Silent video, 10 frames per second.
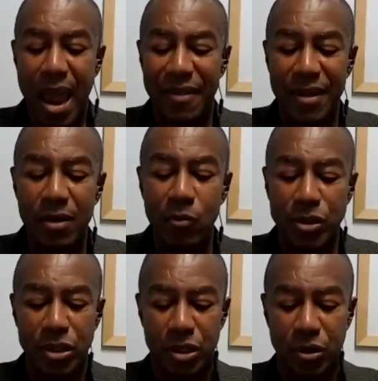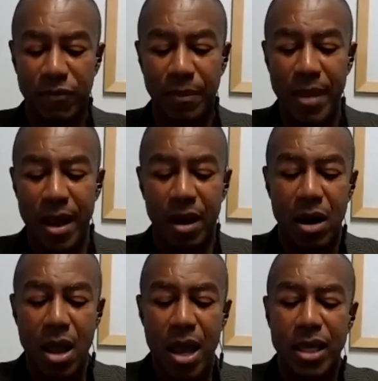And then what you do from
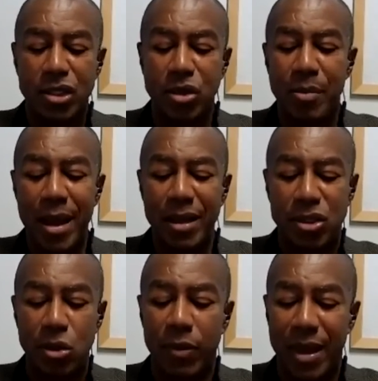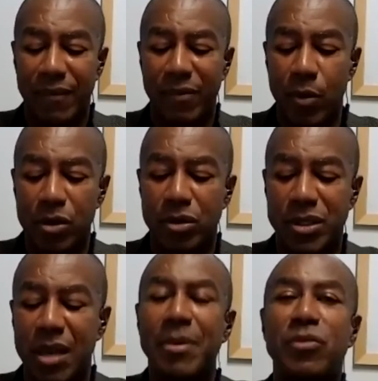there is you make sure that everyone in your
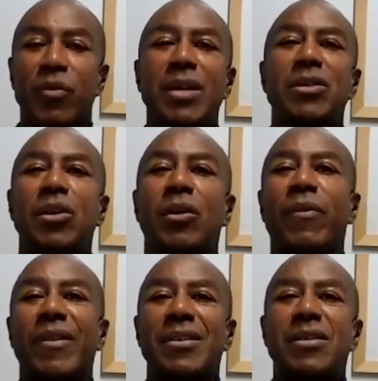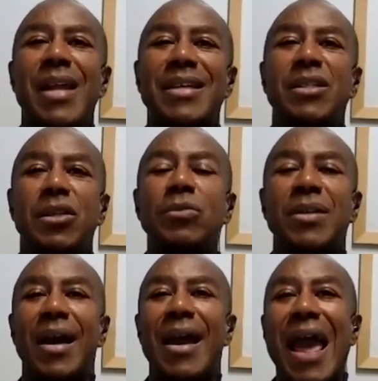team is registered for this next
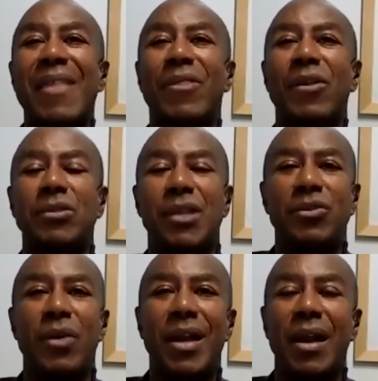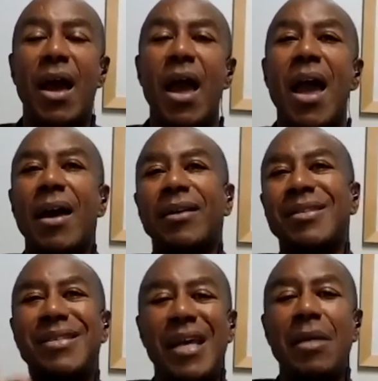Tuesday and Thursday training.
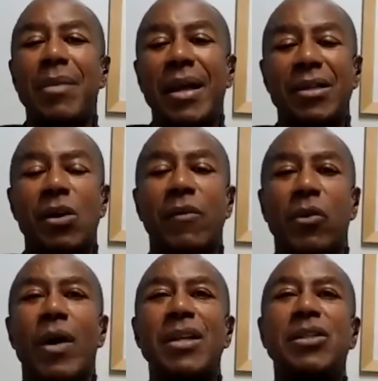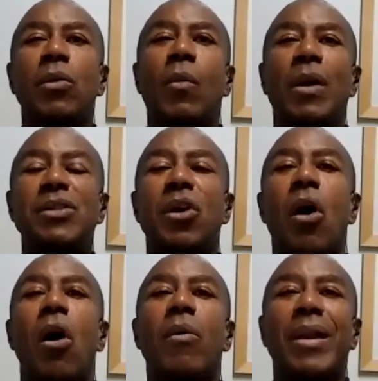It's the same link. So if you're registered once,
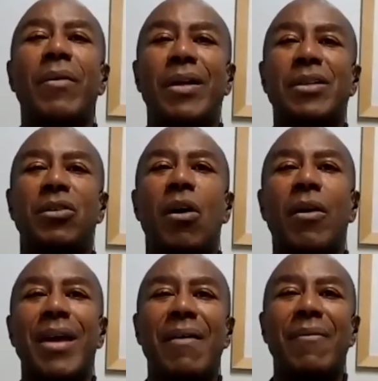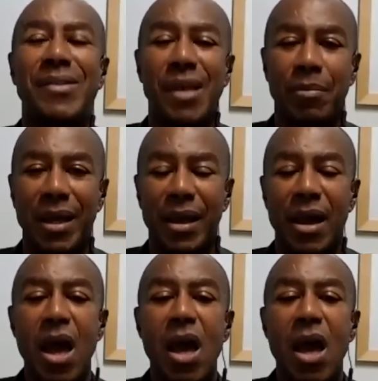you're already registered, you already have the same link.